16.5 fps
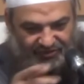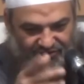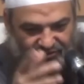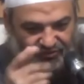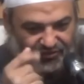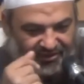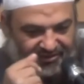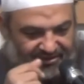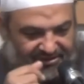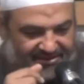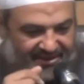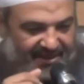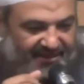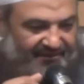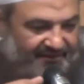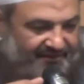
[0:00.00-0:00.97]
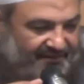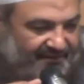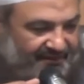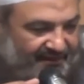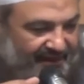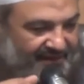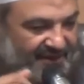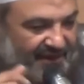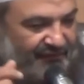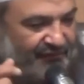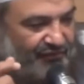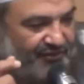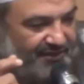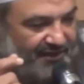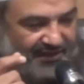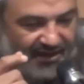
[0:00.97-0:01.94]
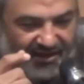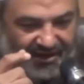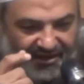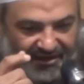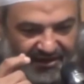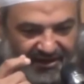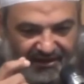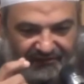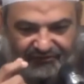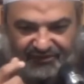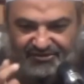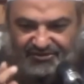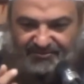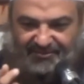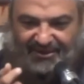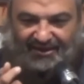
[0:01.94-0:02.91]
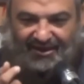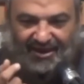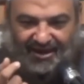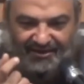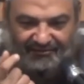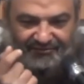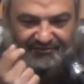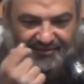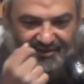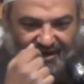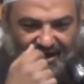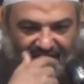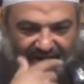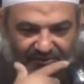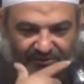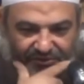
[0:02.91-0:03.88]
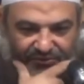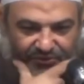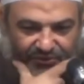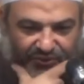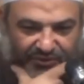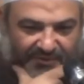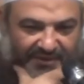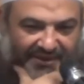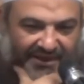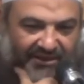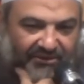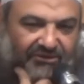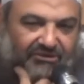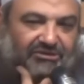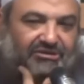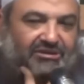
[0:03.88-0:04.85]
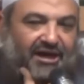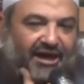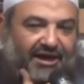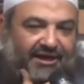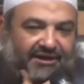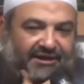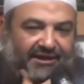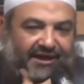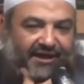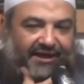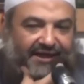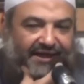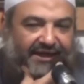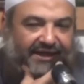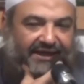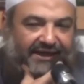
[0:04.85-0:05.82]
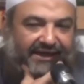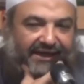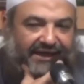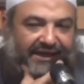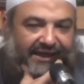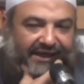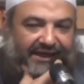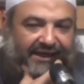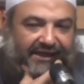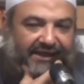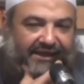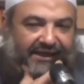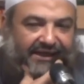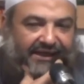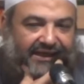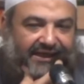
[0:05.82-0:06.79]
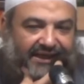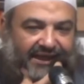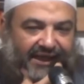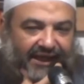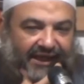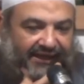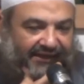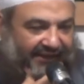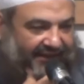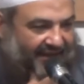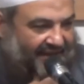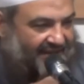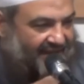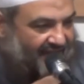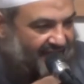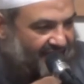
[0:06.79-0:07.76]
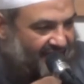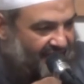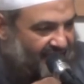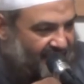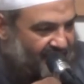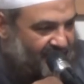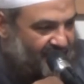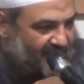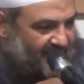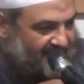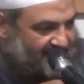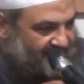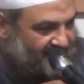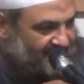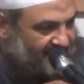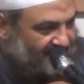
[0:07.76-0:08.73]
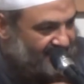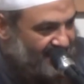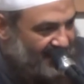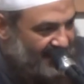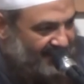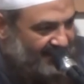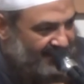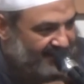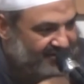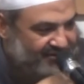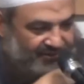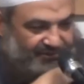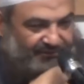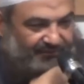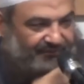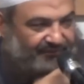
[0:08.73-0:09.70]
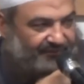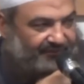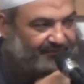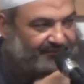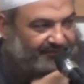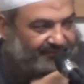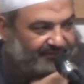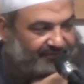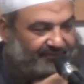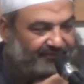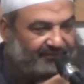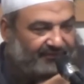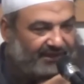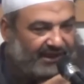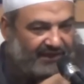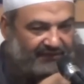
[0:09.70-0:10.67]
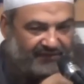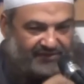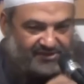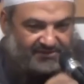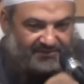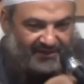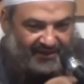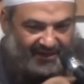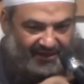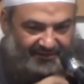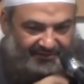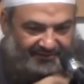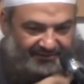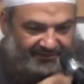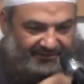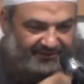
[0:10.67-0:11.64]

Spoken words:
for you to understand, 1914, if he's to be alive, how old would he be now? 102 years old. 102. If he used to be alive.